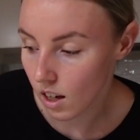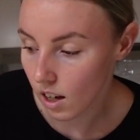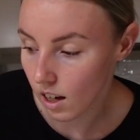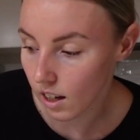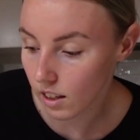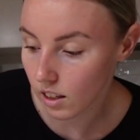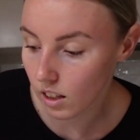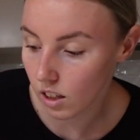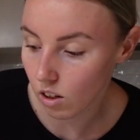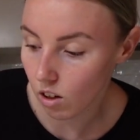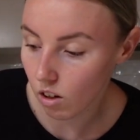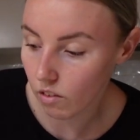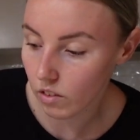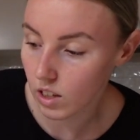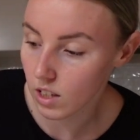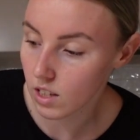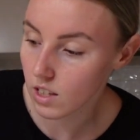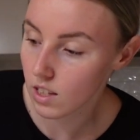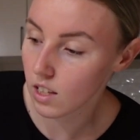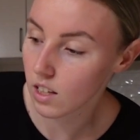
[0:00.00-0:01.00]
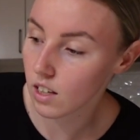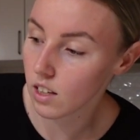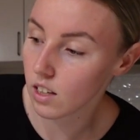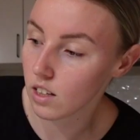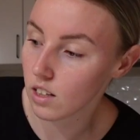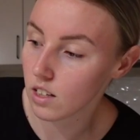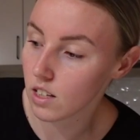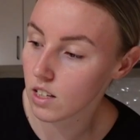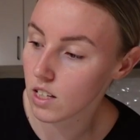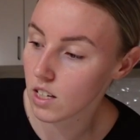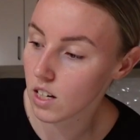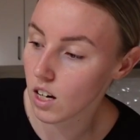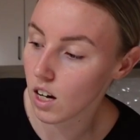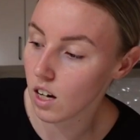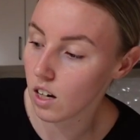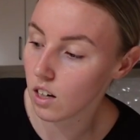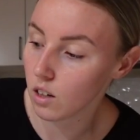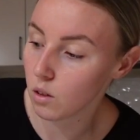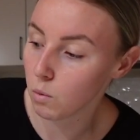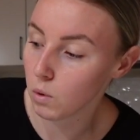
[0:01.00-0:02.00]
And then obviously
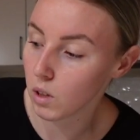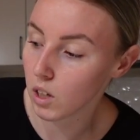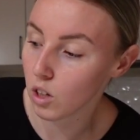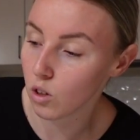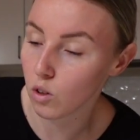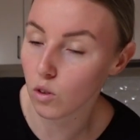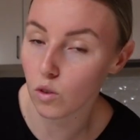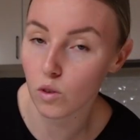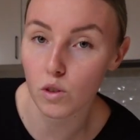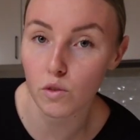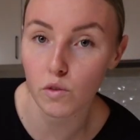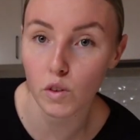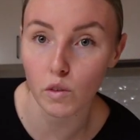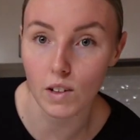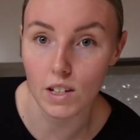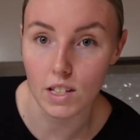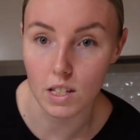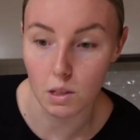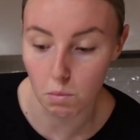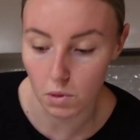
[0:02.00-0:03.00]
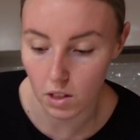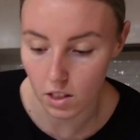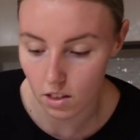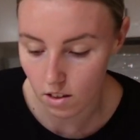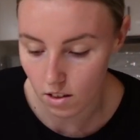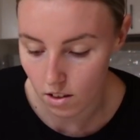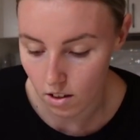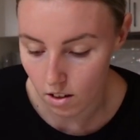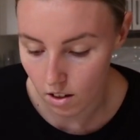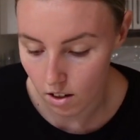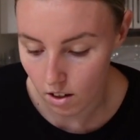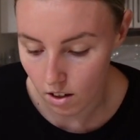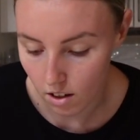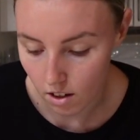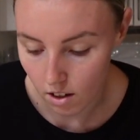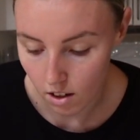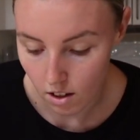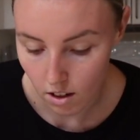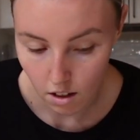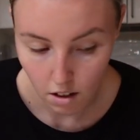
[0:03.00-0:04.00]
discard we can use for recipes.
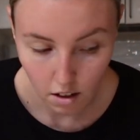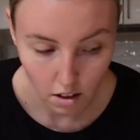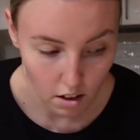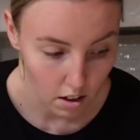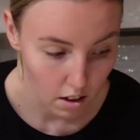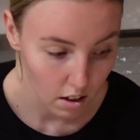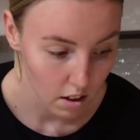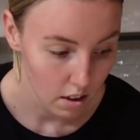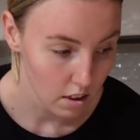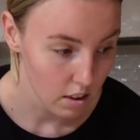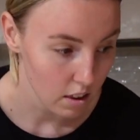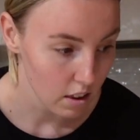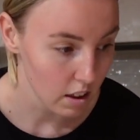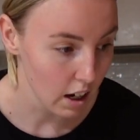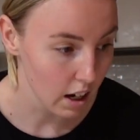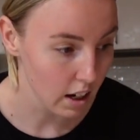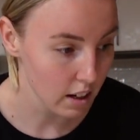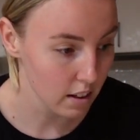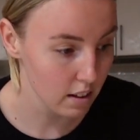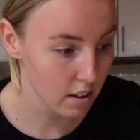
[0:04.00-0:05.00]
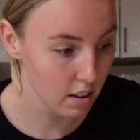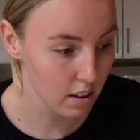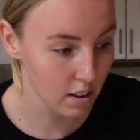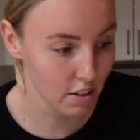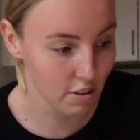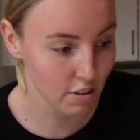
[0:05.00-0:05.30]
That